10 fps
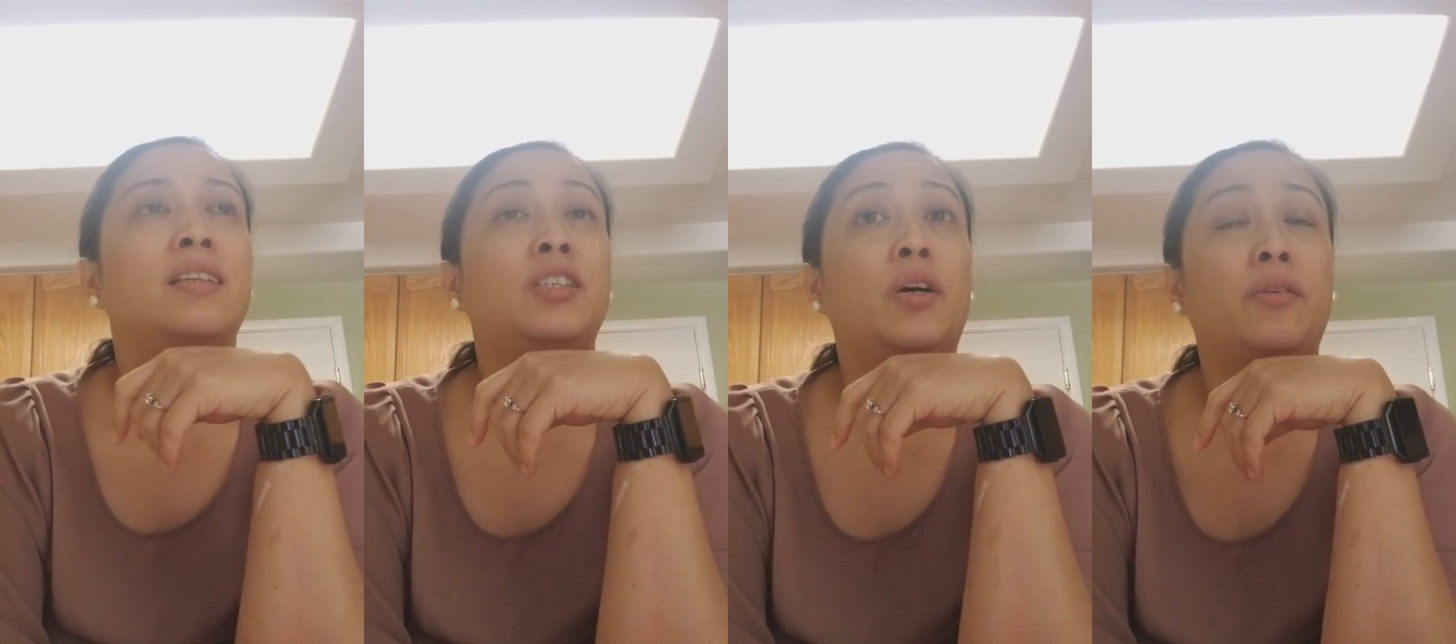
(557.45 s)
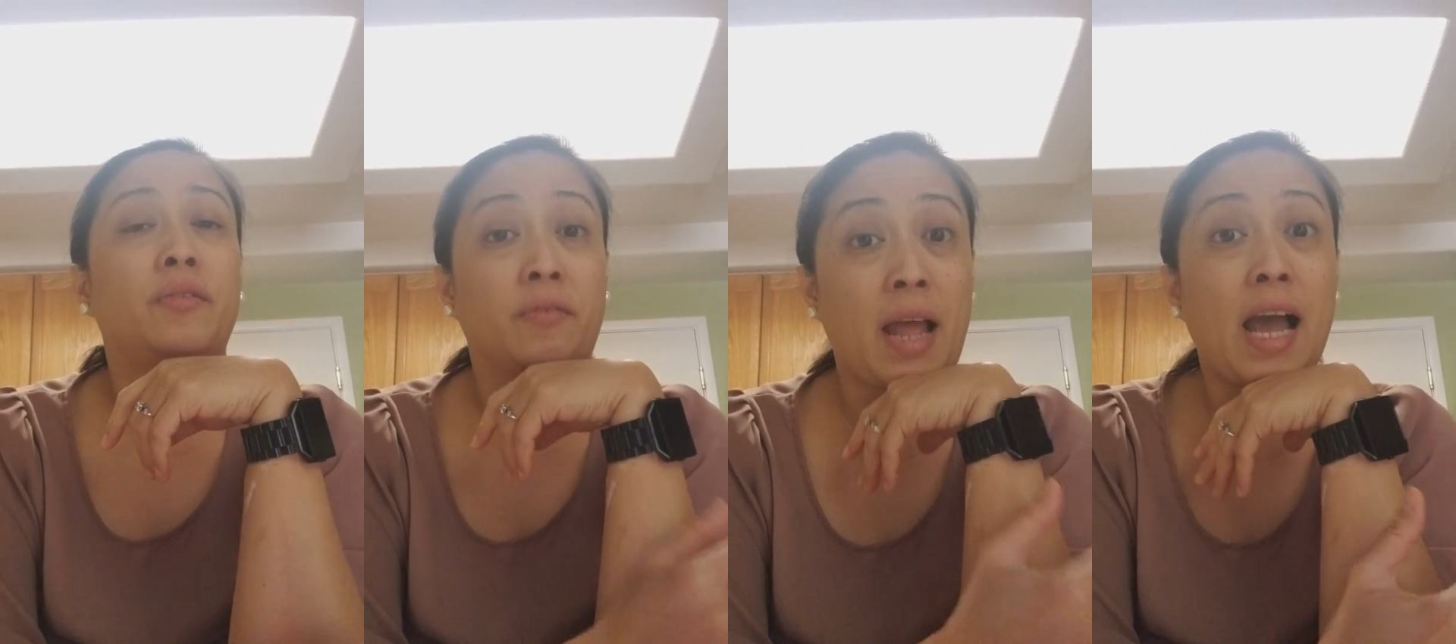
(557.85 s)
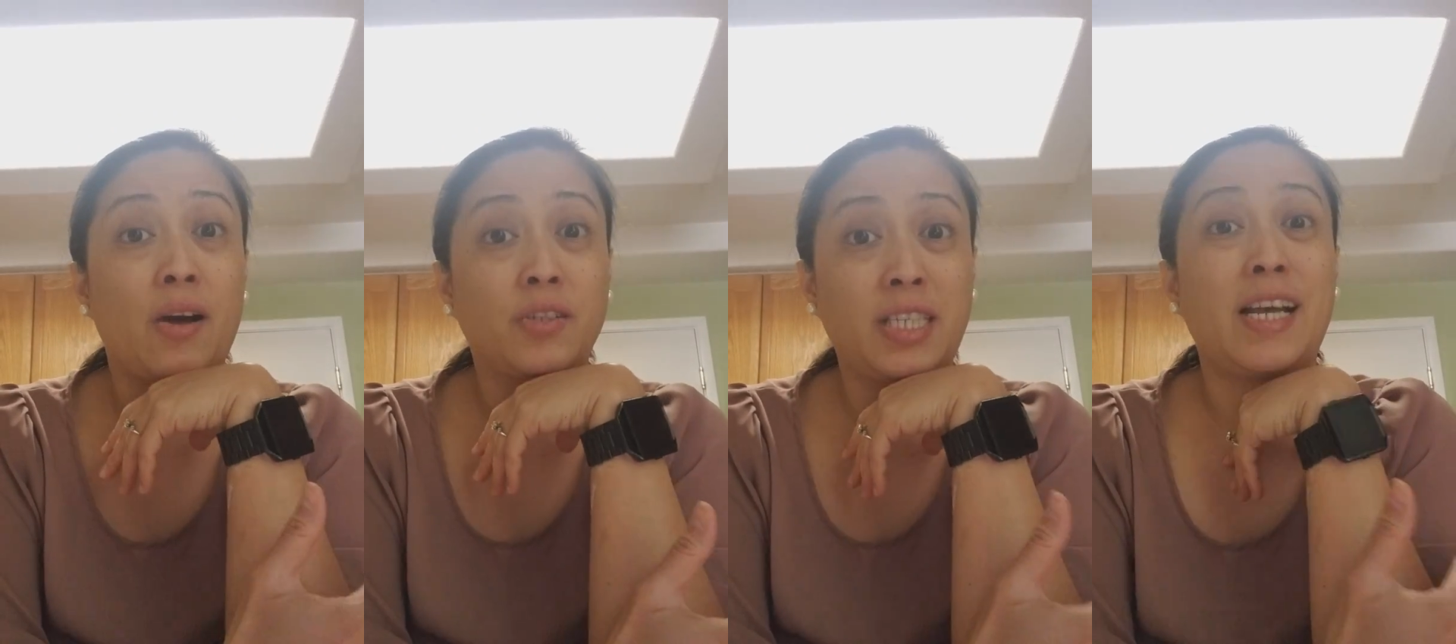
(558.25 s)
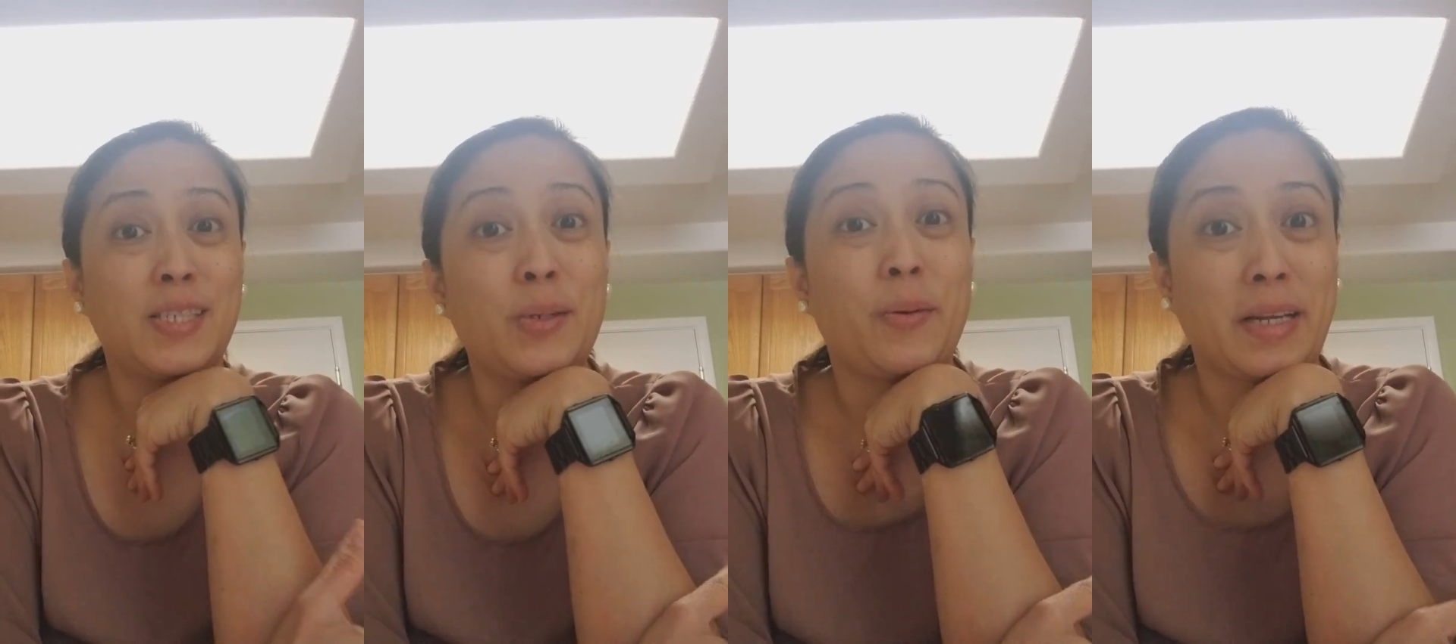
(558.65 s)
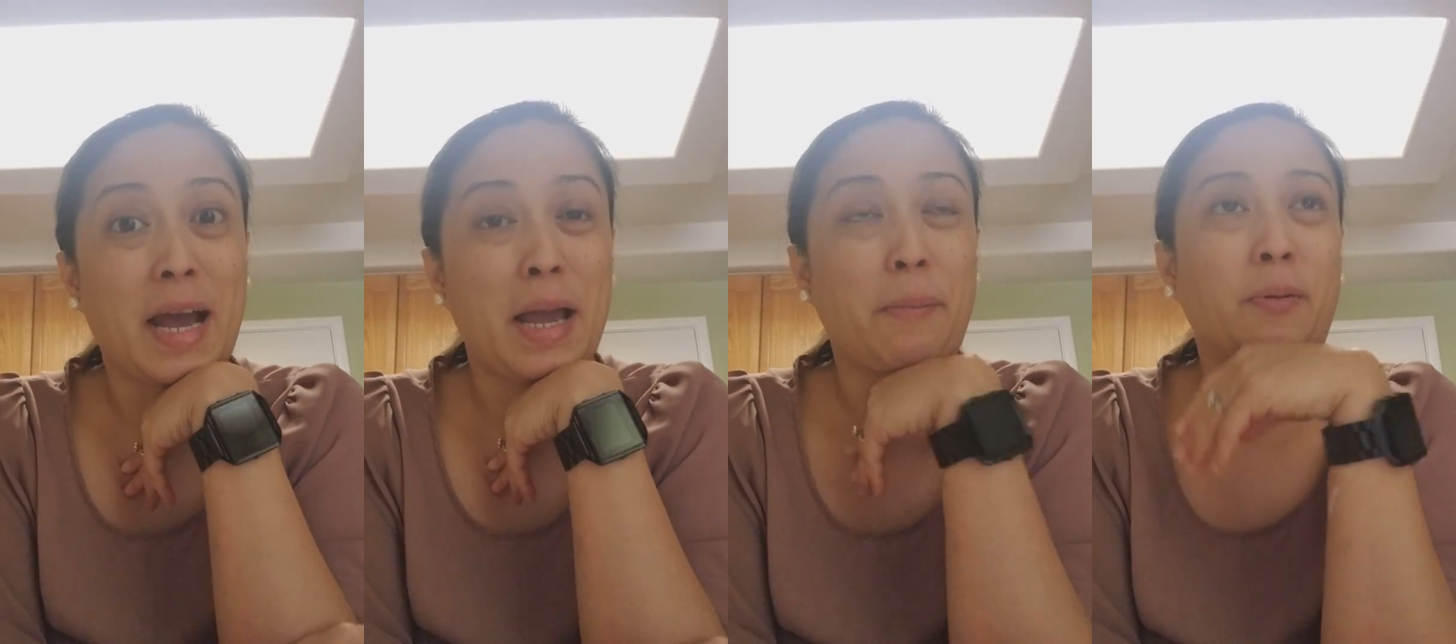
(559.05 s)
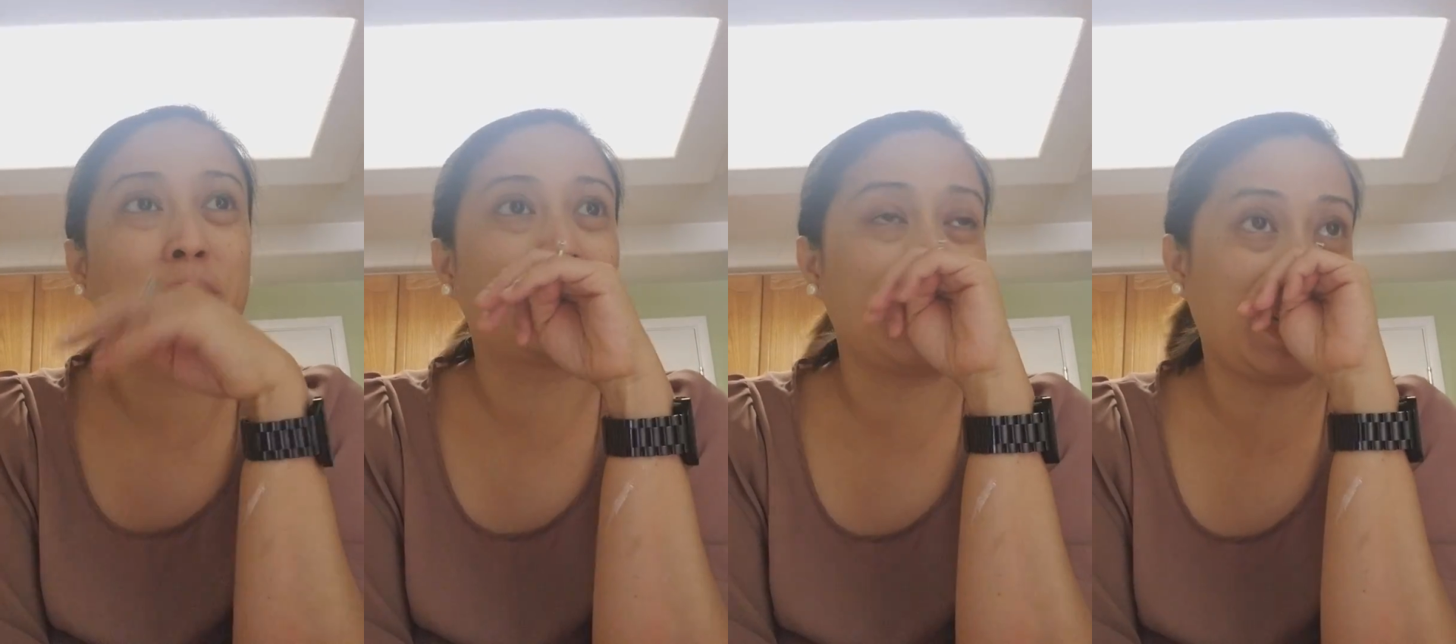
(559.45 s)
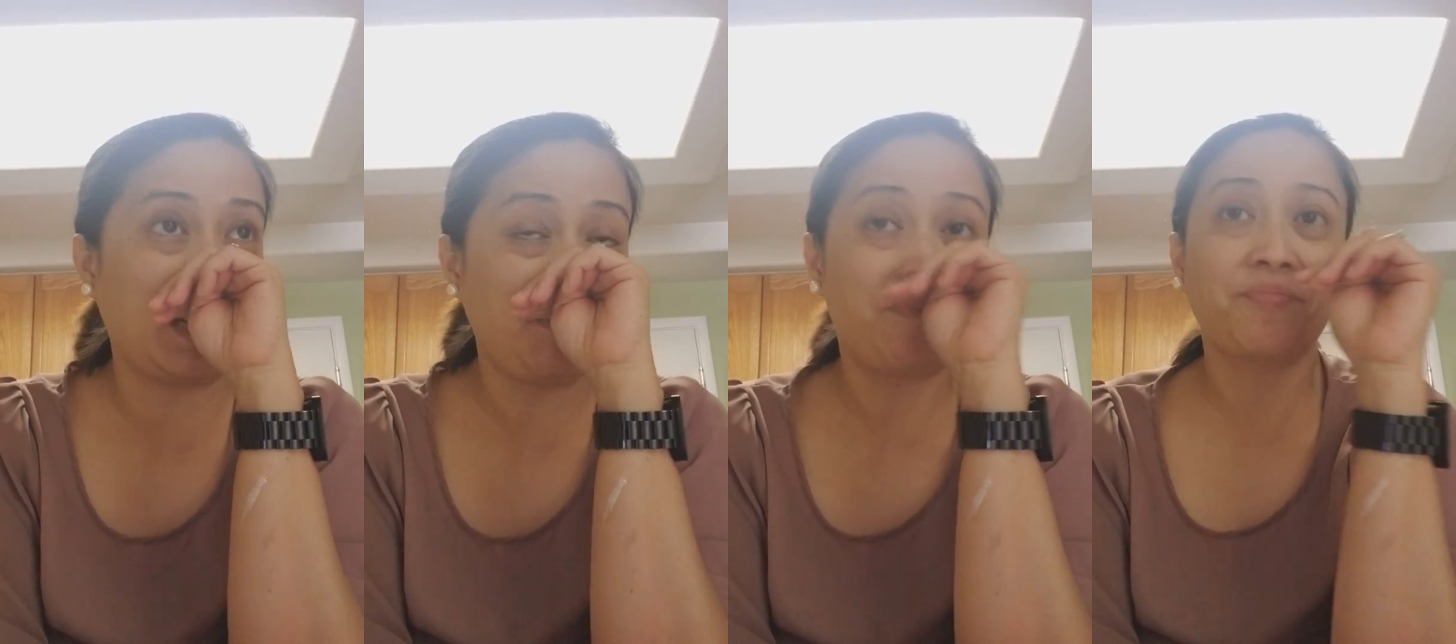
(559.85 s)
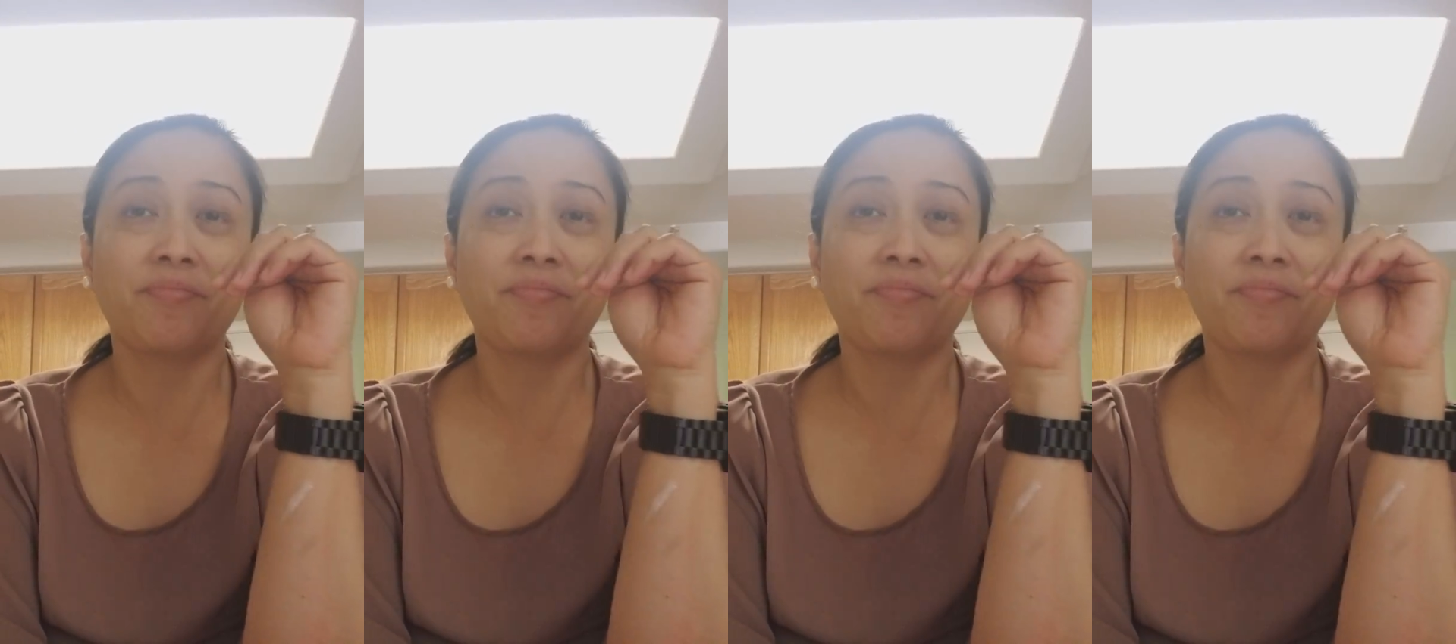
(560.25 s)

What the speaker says: So now she has to wear diapers, and